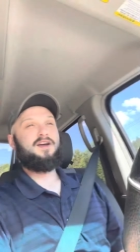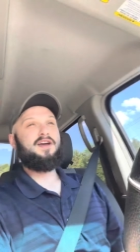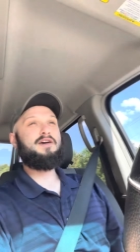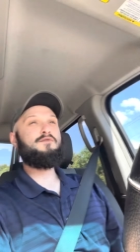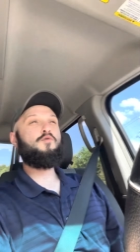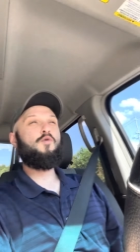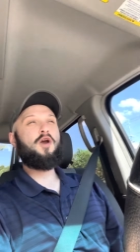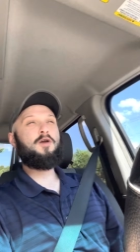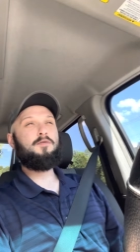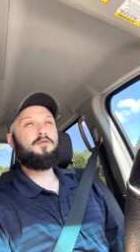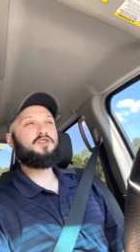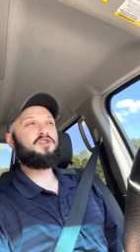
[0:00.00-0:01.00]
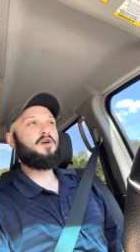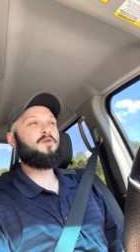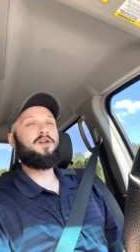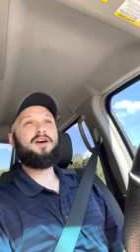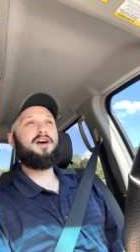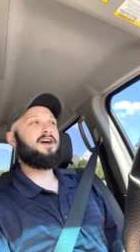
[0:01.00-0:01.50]
I have a work
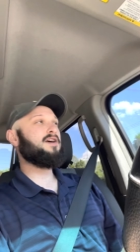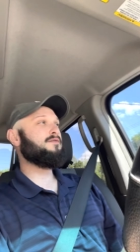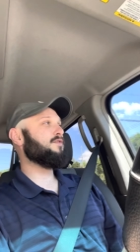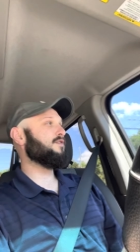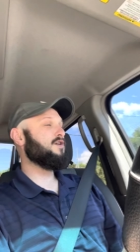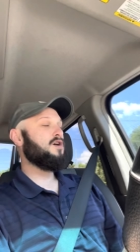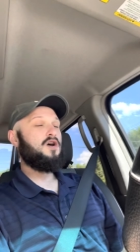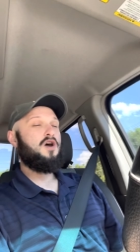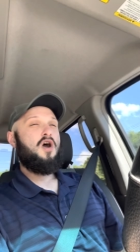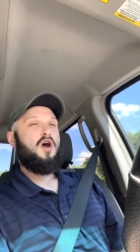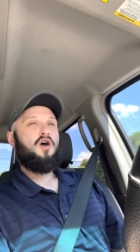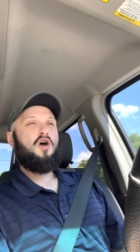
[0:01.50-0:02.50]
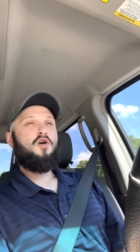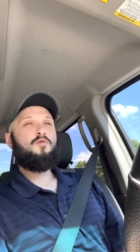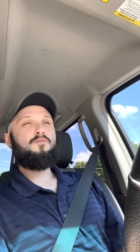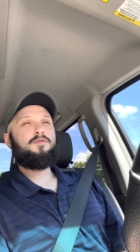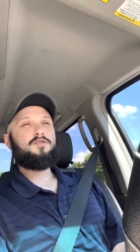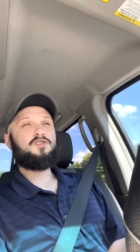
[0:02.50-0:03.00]
persona, I have a
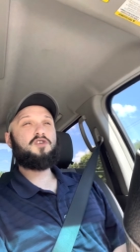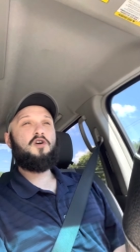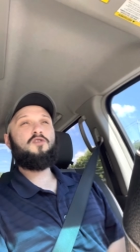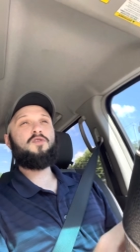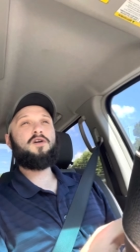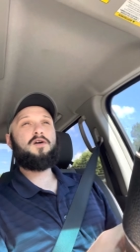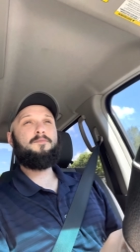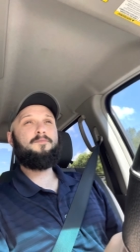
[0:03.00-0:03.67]
home persona,